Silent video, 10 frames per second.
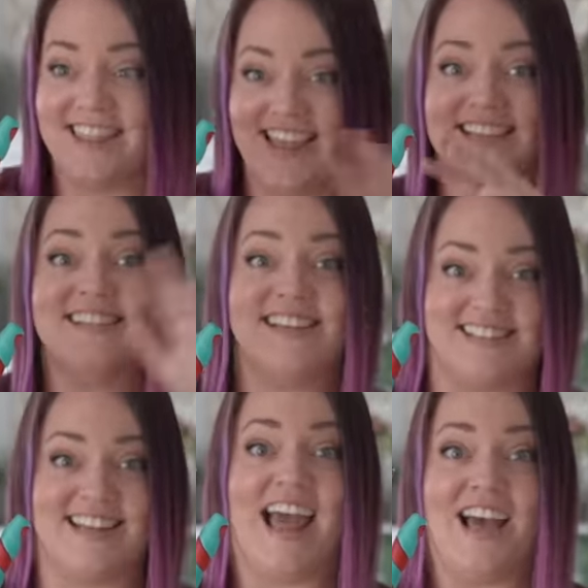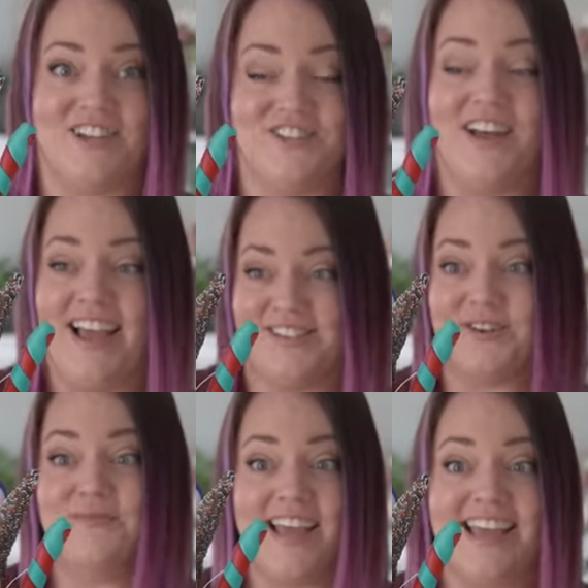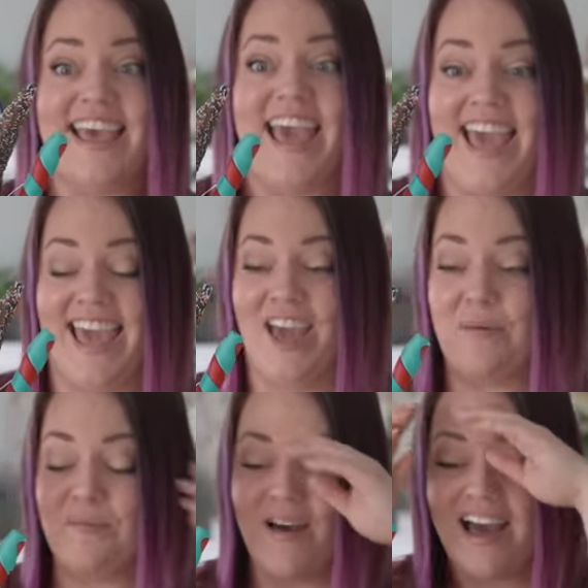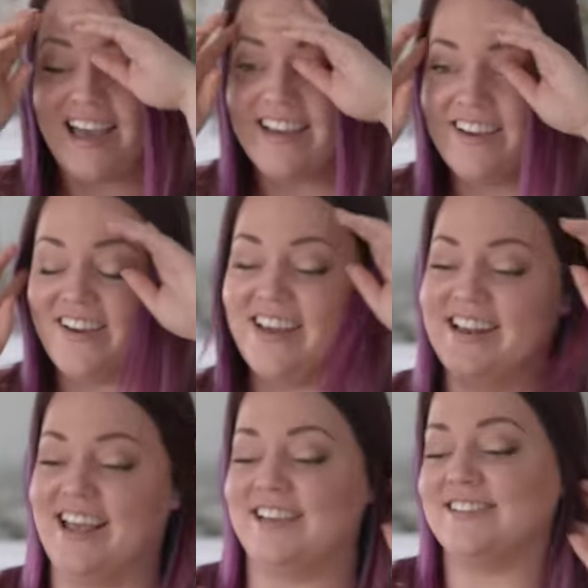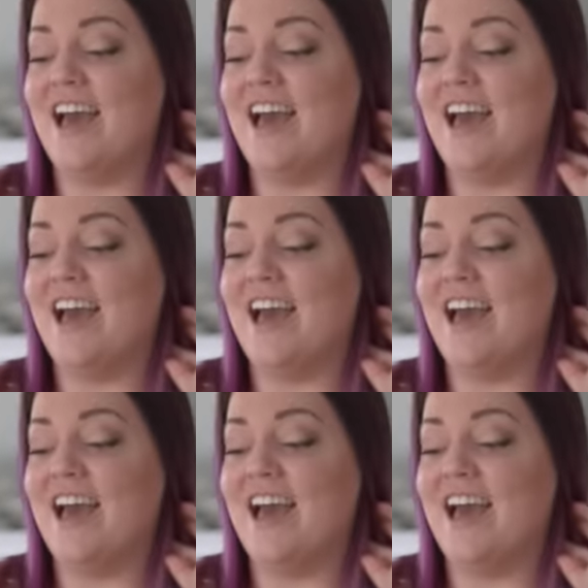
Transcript: This is a National Ice Cream Day cake. My goodness.